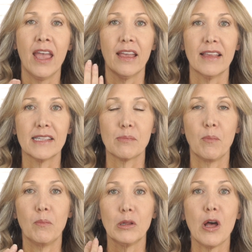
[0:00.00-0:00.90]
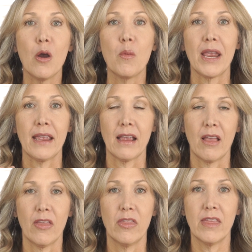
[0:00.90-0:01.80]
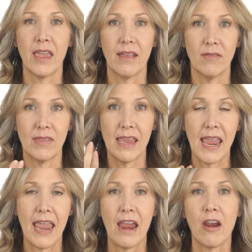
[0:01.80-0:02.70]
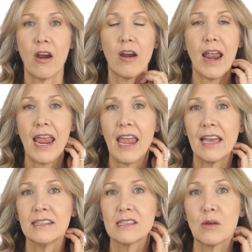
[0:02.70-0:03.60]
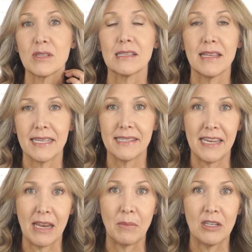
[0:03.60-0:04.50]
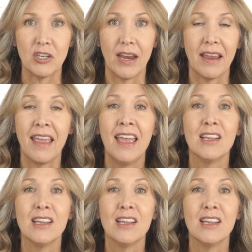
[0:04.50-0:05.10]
it's blowing the air, and so it's less damaging.